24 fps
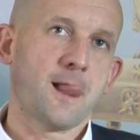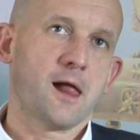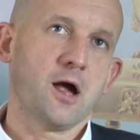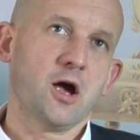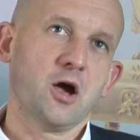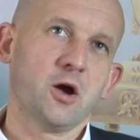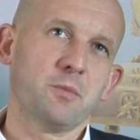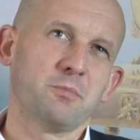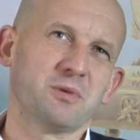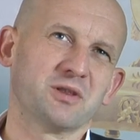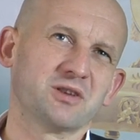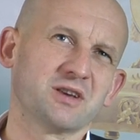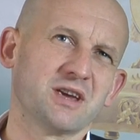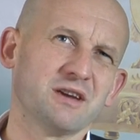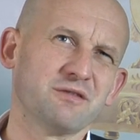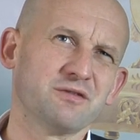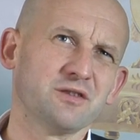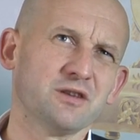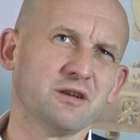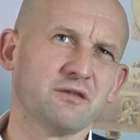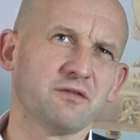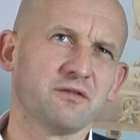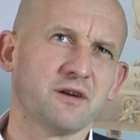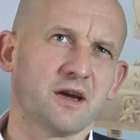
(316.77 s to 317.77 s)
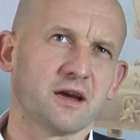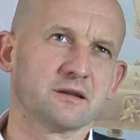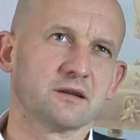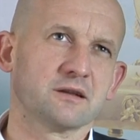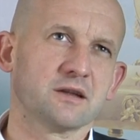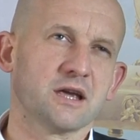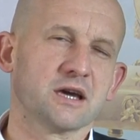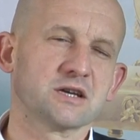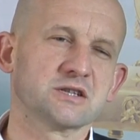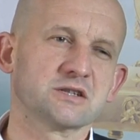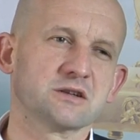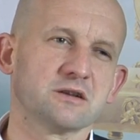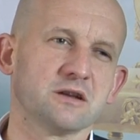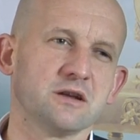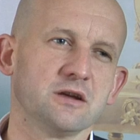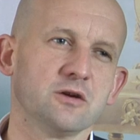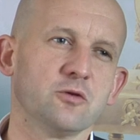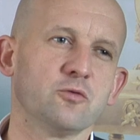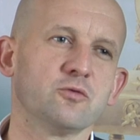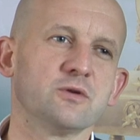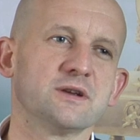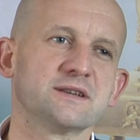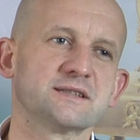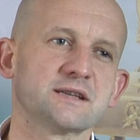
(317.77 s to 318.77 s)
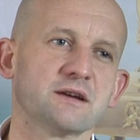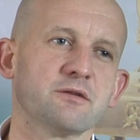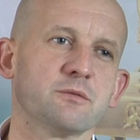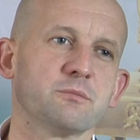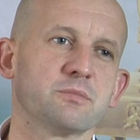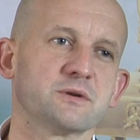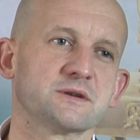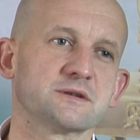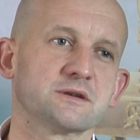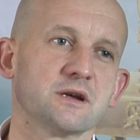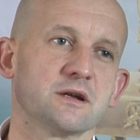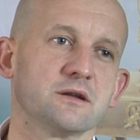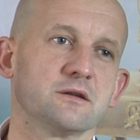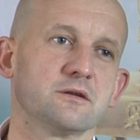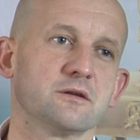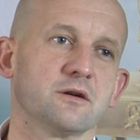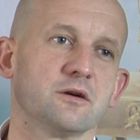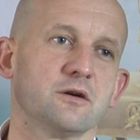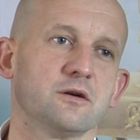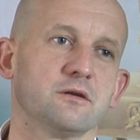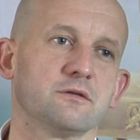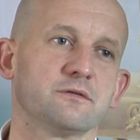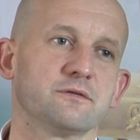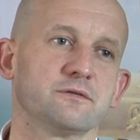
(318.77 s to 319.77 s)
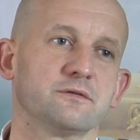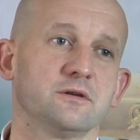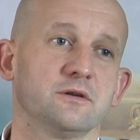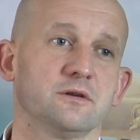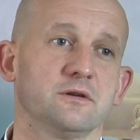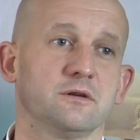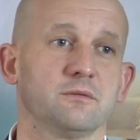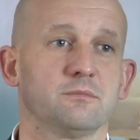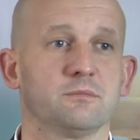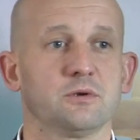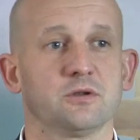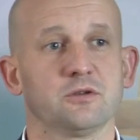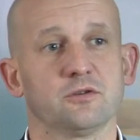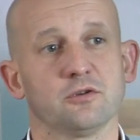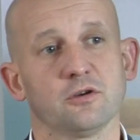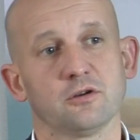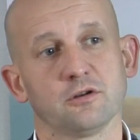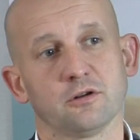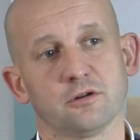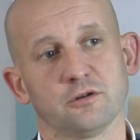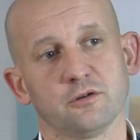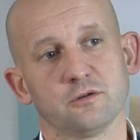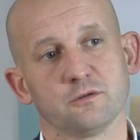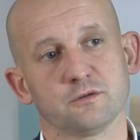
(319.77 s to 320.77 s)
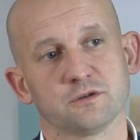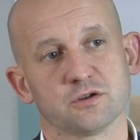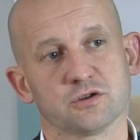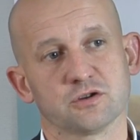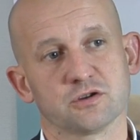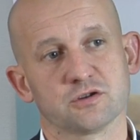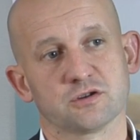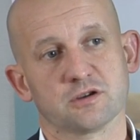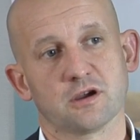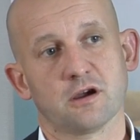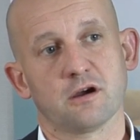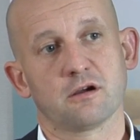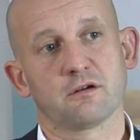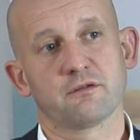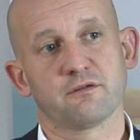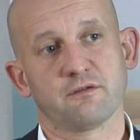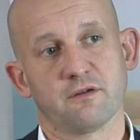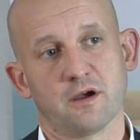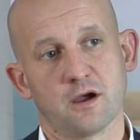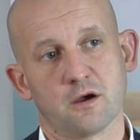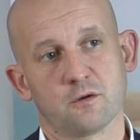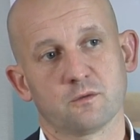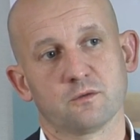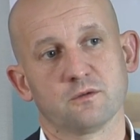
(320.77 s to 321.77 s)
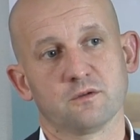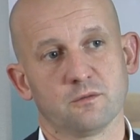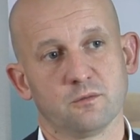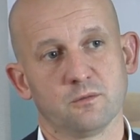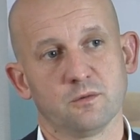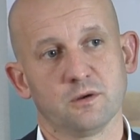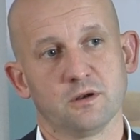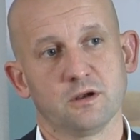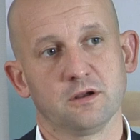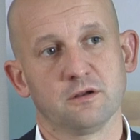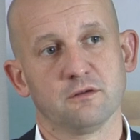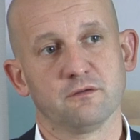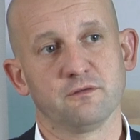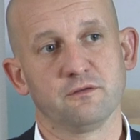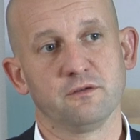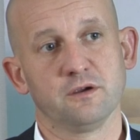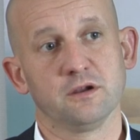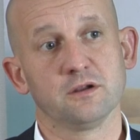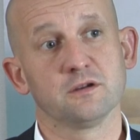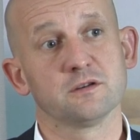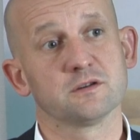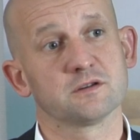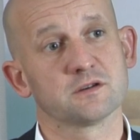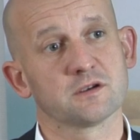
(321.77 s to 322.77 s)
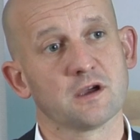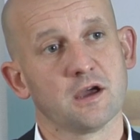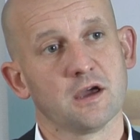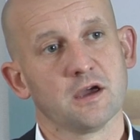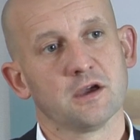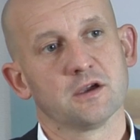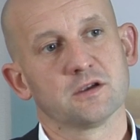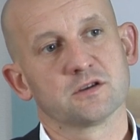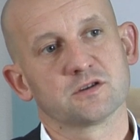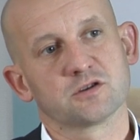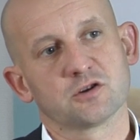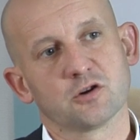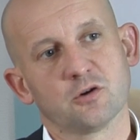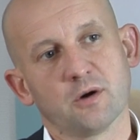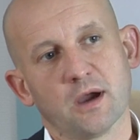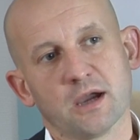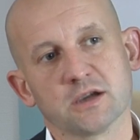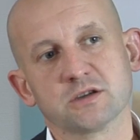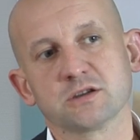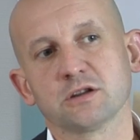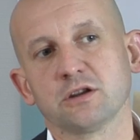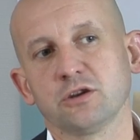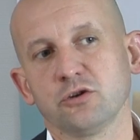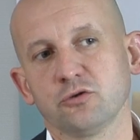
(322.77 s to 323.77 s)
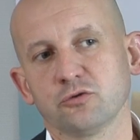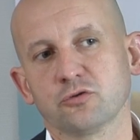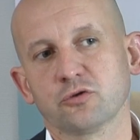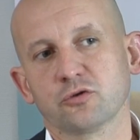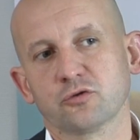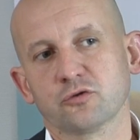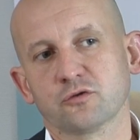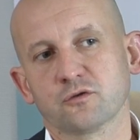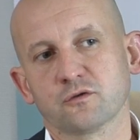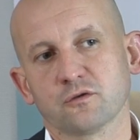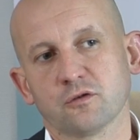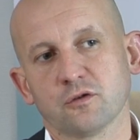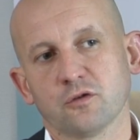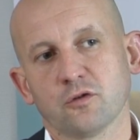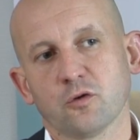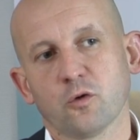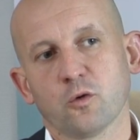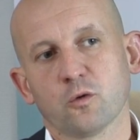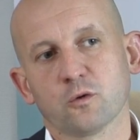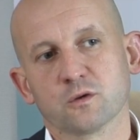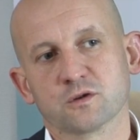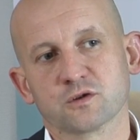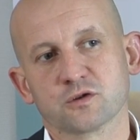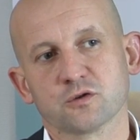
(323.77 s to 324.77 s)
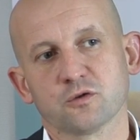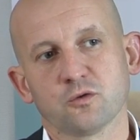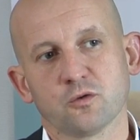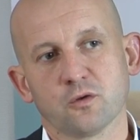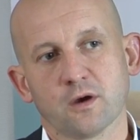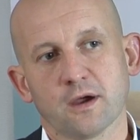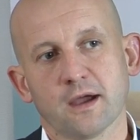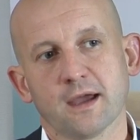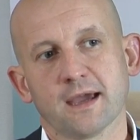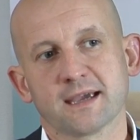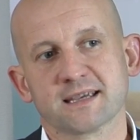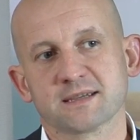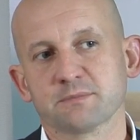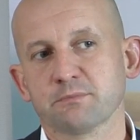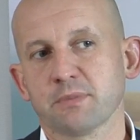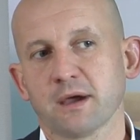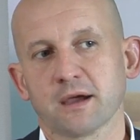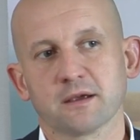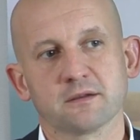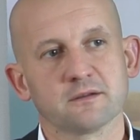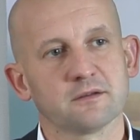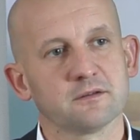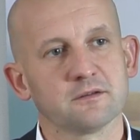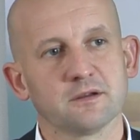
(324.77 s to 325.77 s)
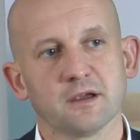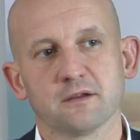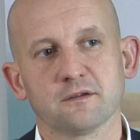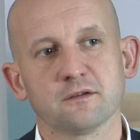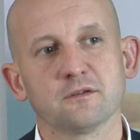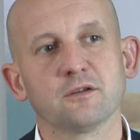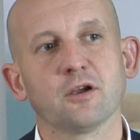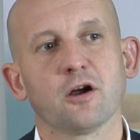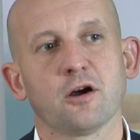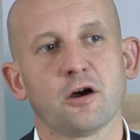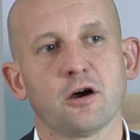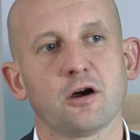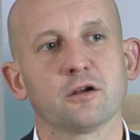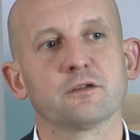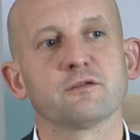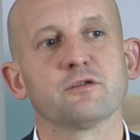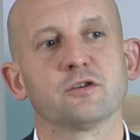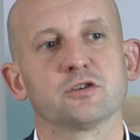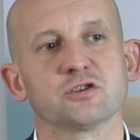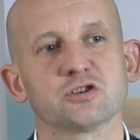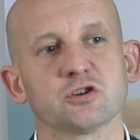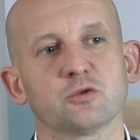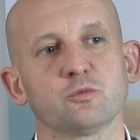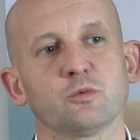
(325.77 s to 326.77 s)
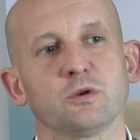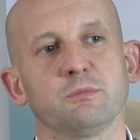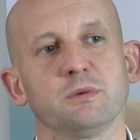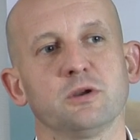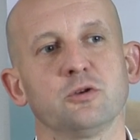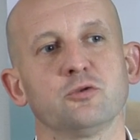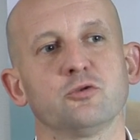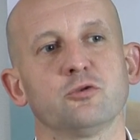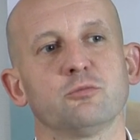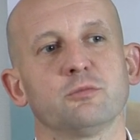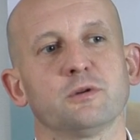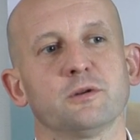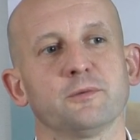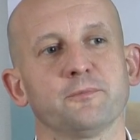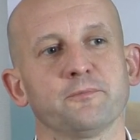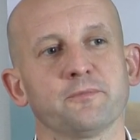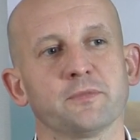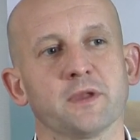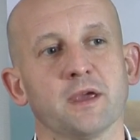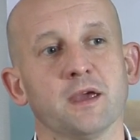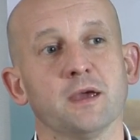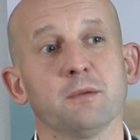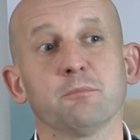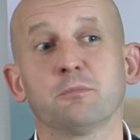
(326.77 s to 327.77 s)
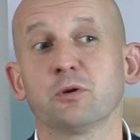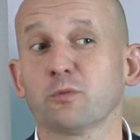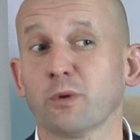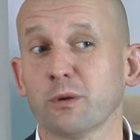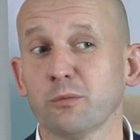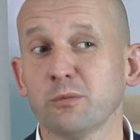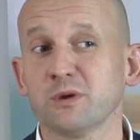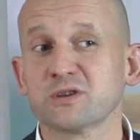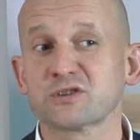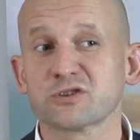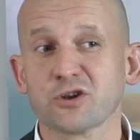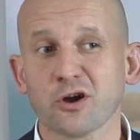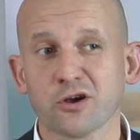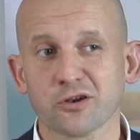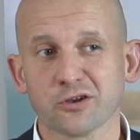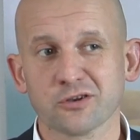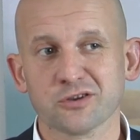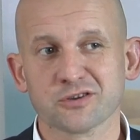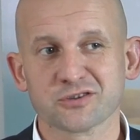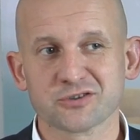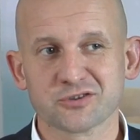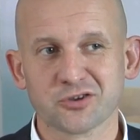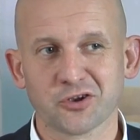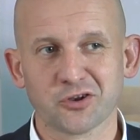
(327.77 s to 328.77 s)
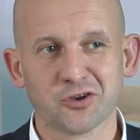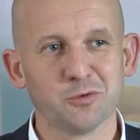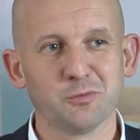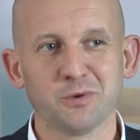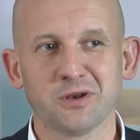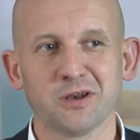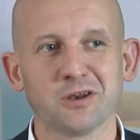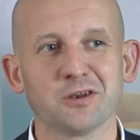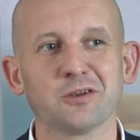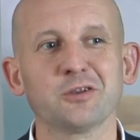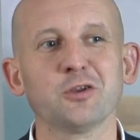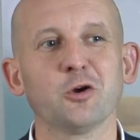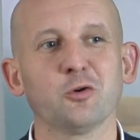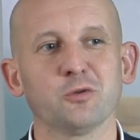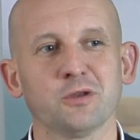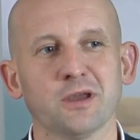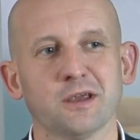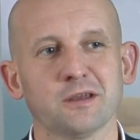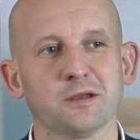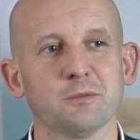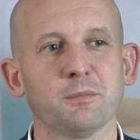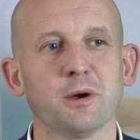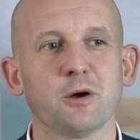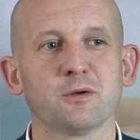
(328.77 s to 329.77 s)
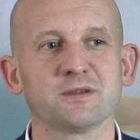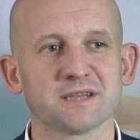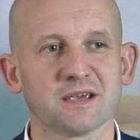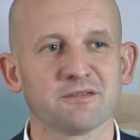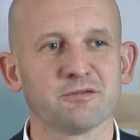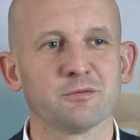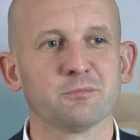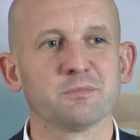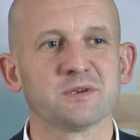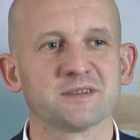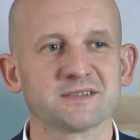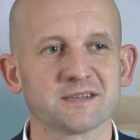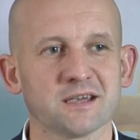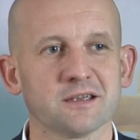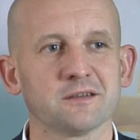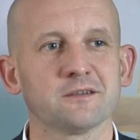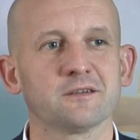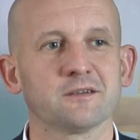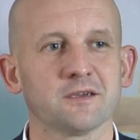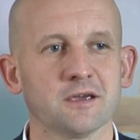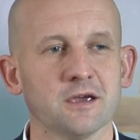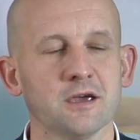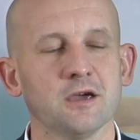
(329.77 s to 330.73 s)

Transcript: But given the fact that actually only 7% of the maternal dosages are found within the fetus, so actually you could also expect that the heart function would be normal. But when we started the study, we didn't know that about 7%.